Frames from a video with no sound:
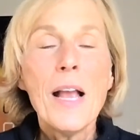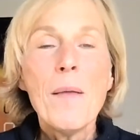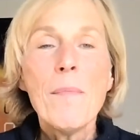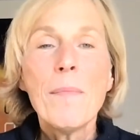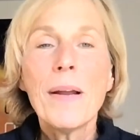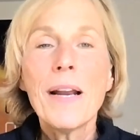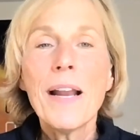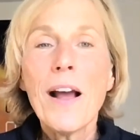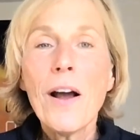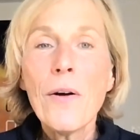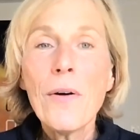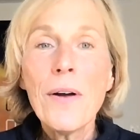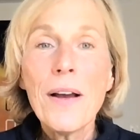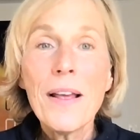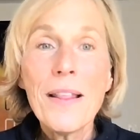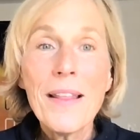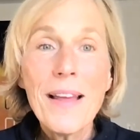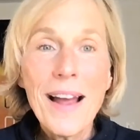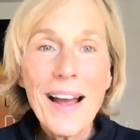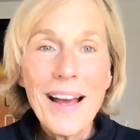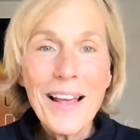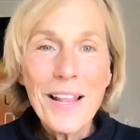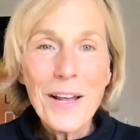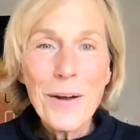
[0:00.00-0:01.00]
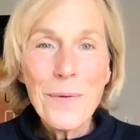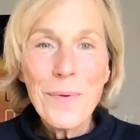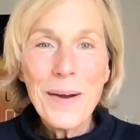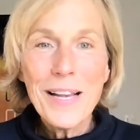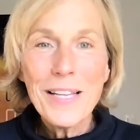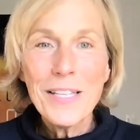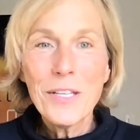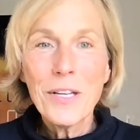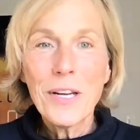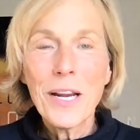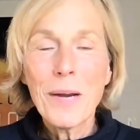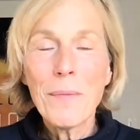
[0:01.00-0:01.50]
but how are there other
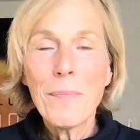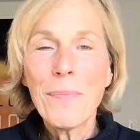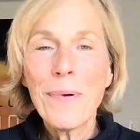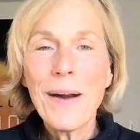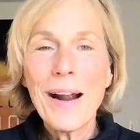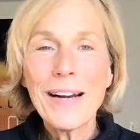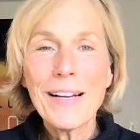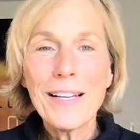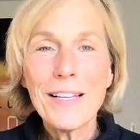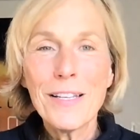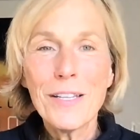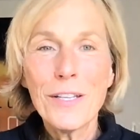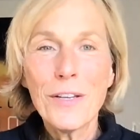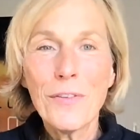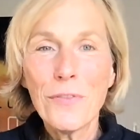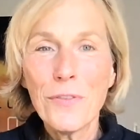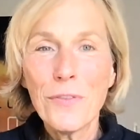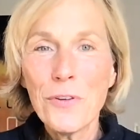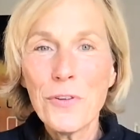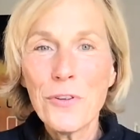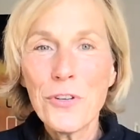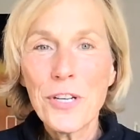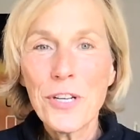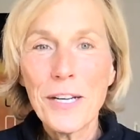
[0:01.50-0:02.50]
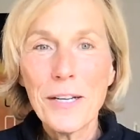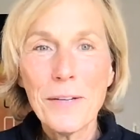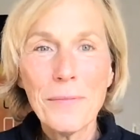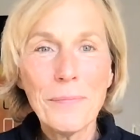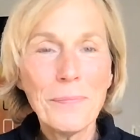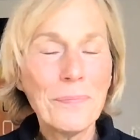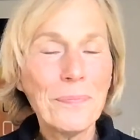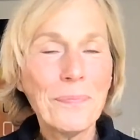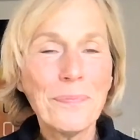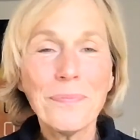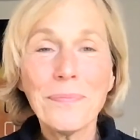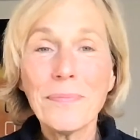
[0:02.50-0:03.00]
ways you can practice your fusion?